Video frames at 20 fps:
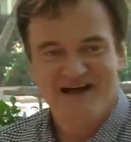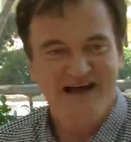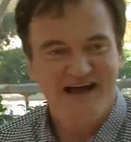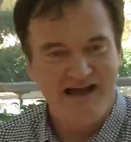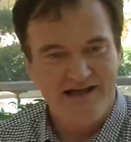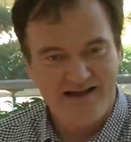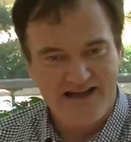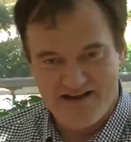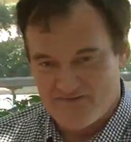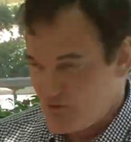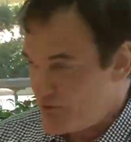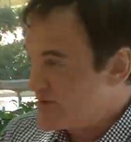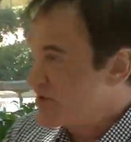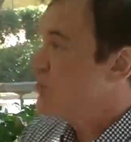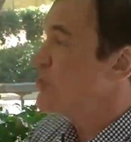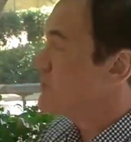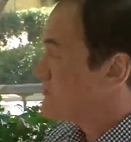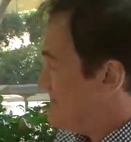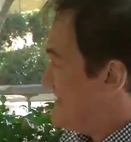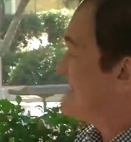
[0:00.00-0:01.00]
Everyone
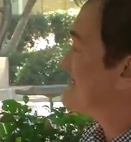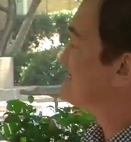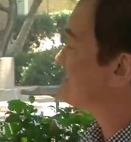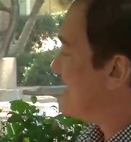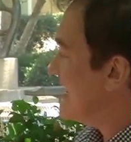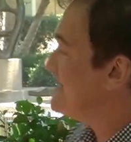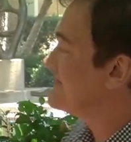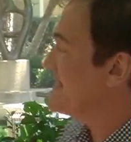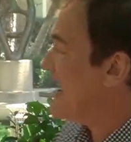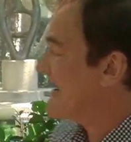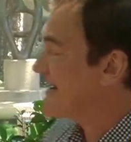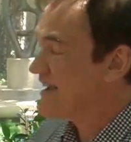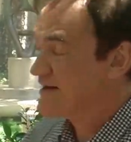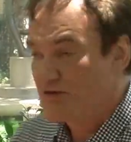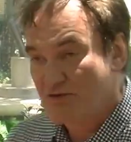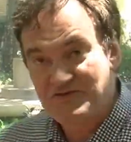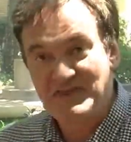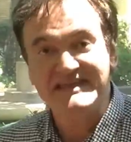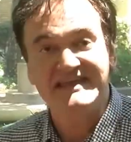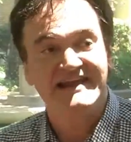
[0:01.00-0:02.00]
heard me say that. I
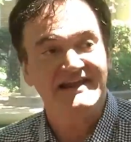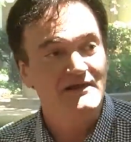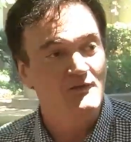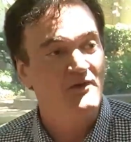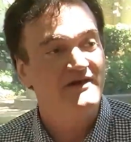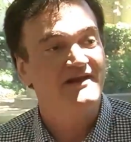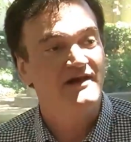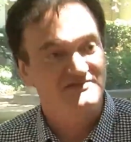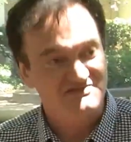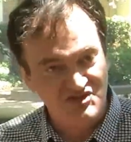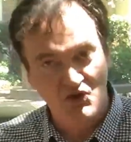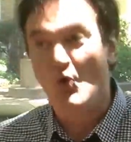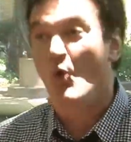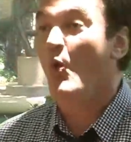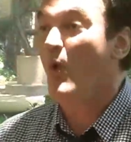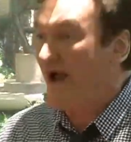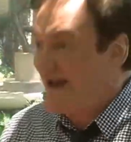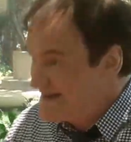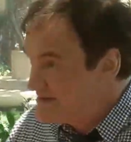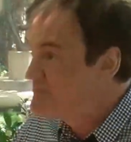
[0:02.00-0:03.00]
don't think anyone else
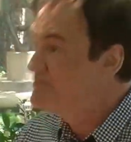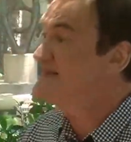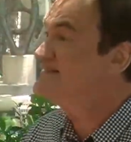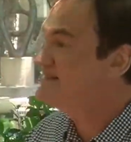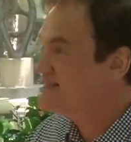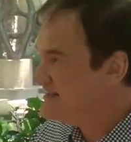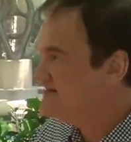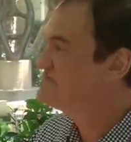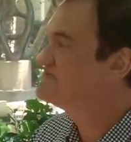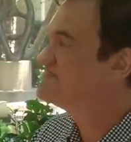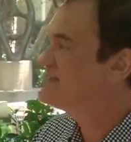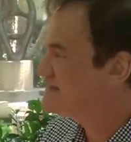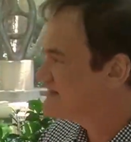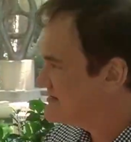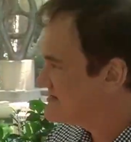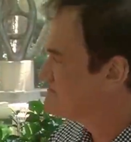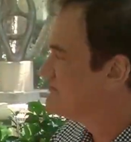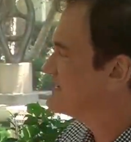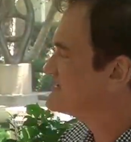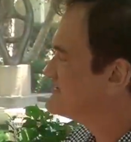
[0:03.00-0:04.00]
quite believed it
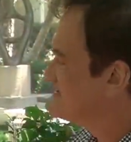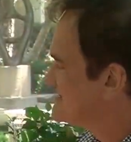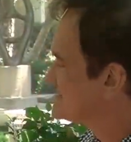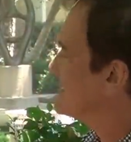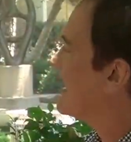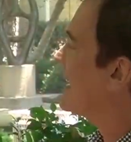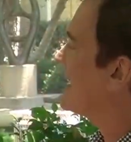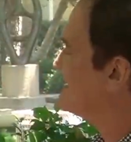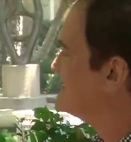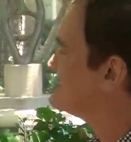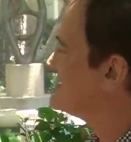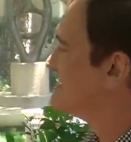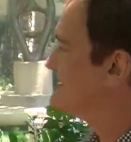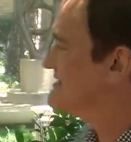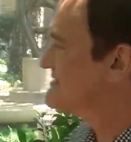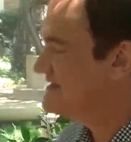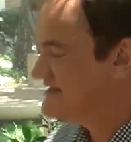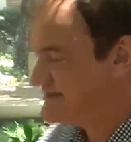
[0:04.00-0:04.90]
as much as I did,